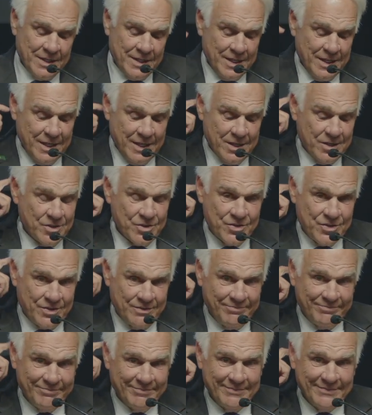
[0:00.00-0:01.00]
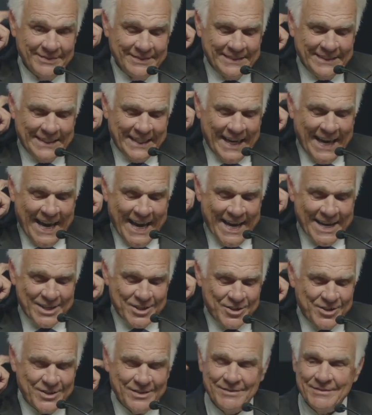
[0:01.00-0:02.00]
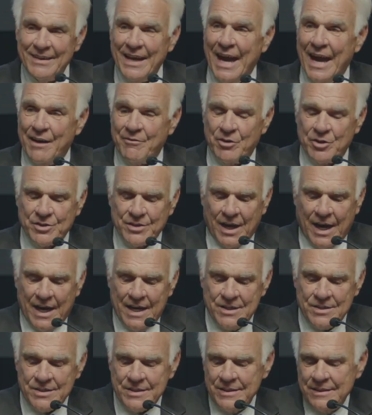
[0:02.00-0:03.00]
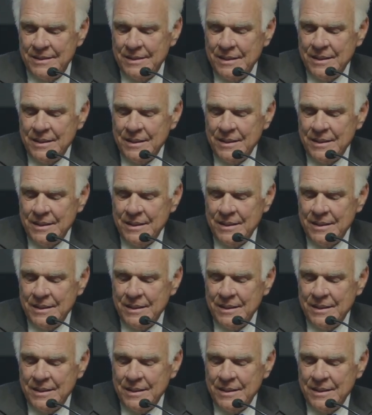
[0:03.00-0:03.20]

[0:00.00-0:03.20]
he is as advertised.